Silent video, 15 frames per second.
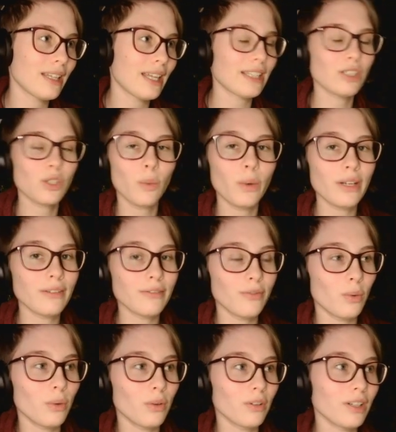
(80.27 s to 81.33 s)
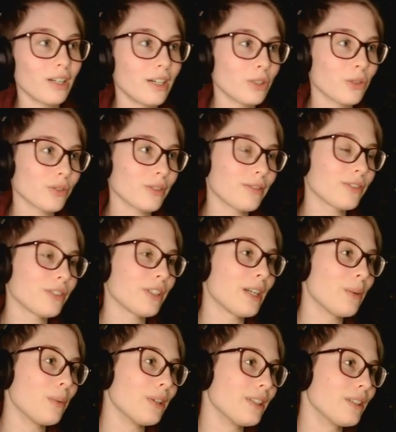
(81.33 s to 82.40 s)
That's 2400 for
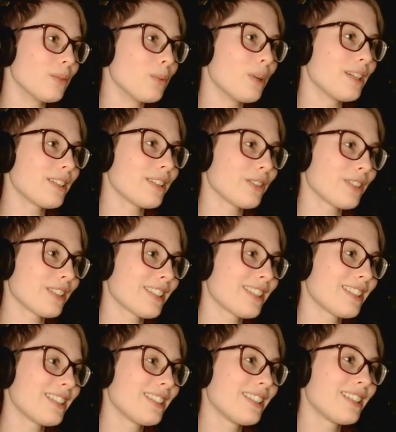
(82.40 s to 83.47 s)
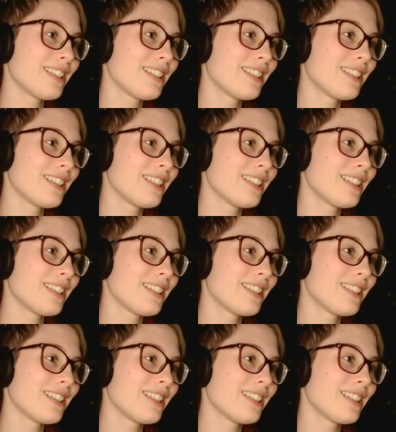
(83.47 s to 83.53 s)
anyone who wonders.